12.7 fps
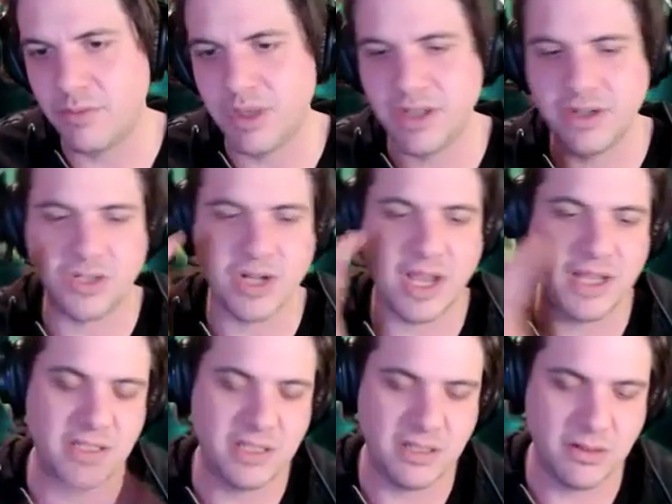you're
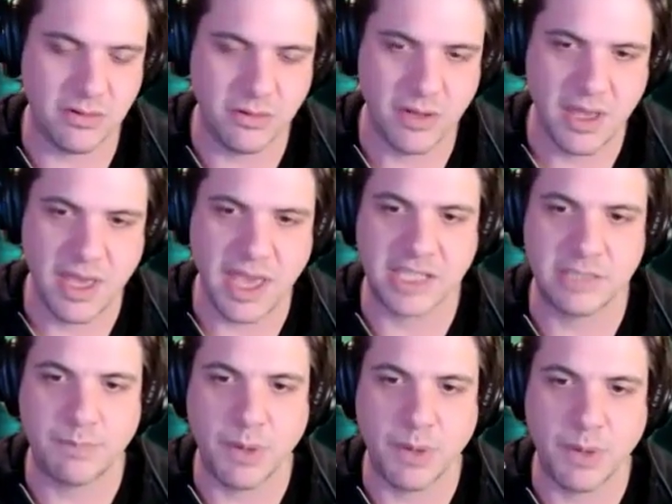trying to
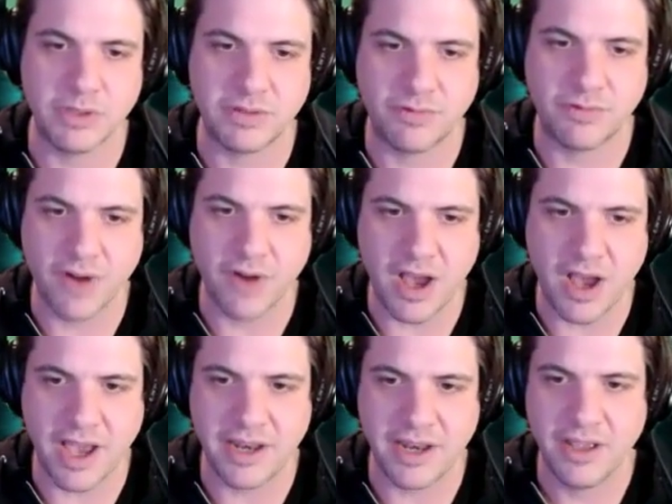expose
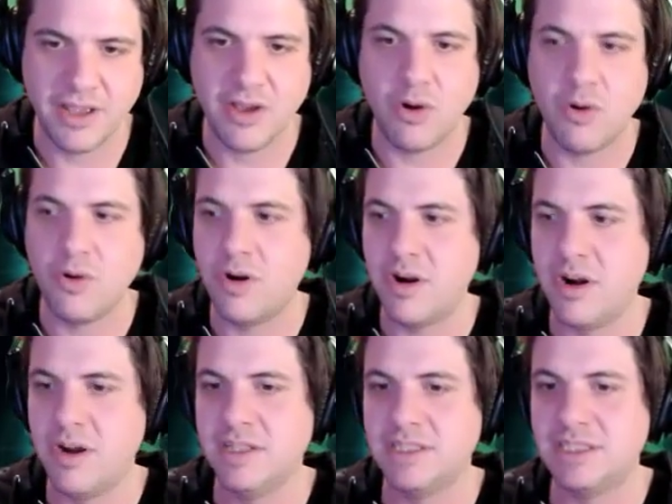fraud
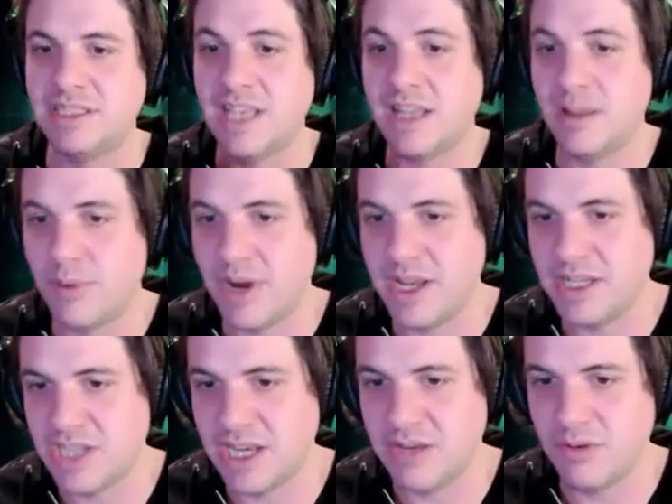or celebrate
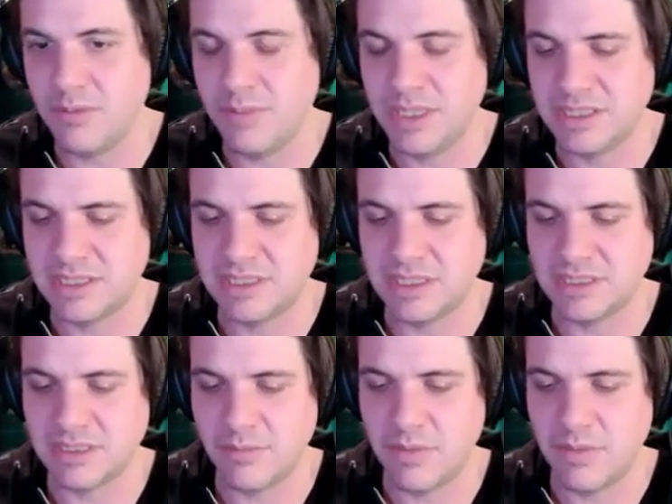genuine
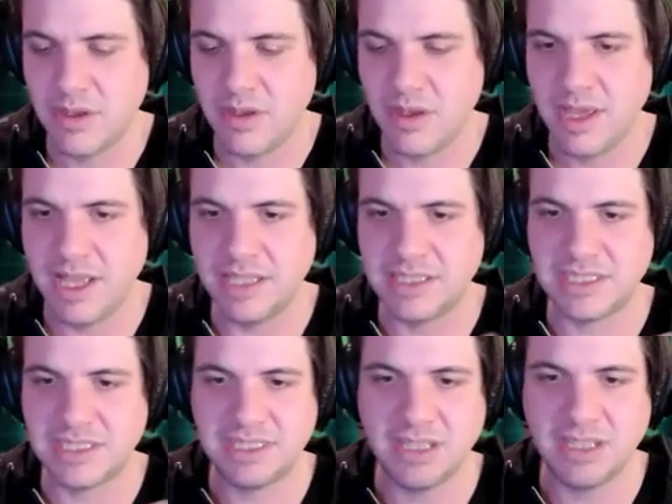mysticism,
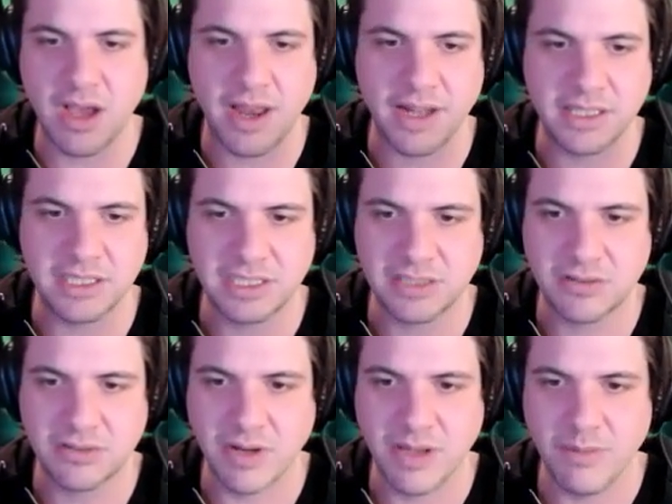it's an
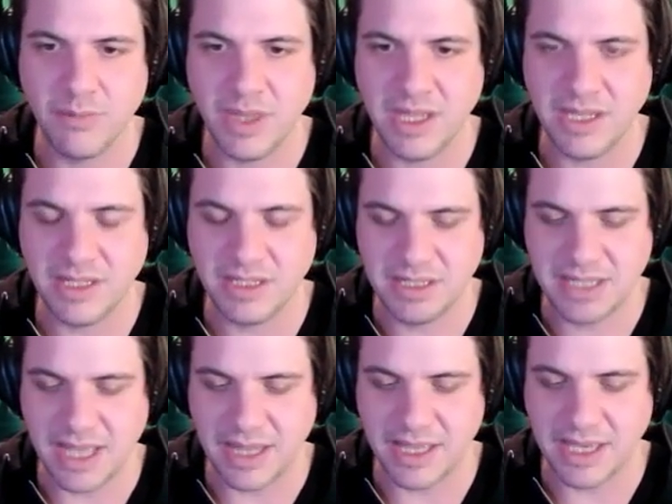extremely
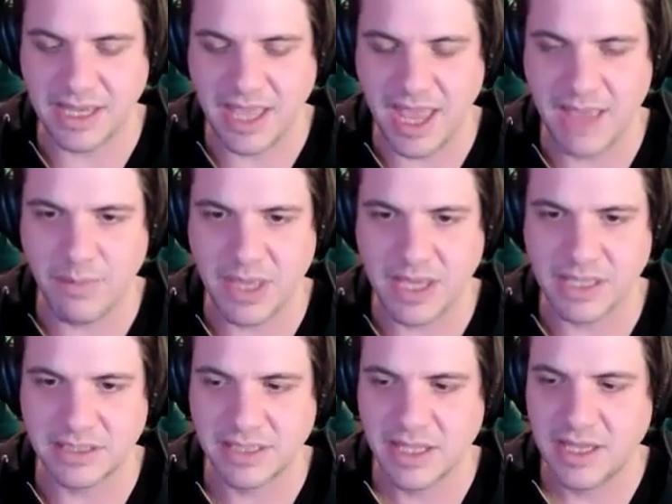delicate game,
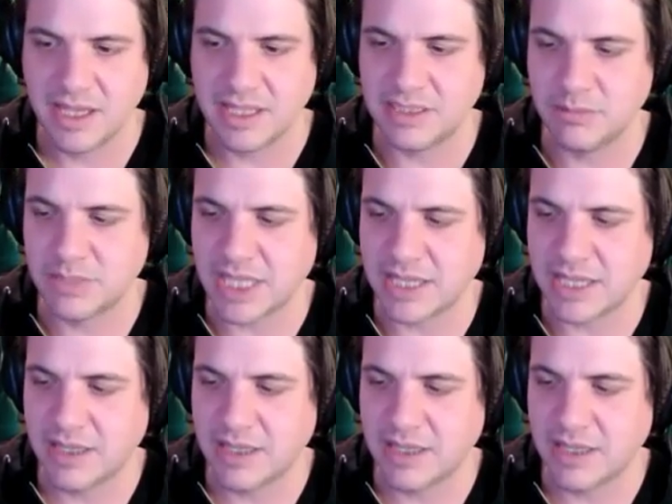because it seems like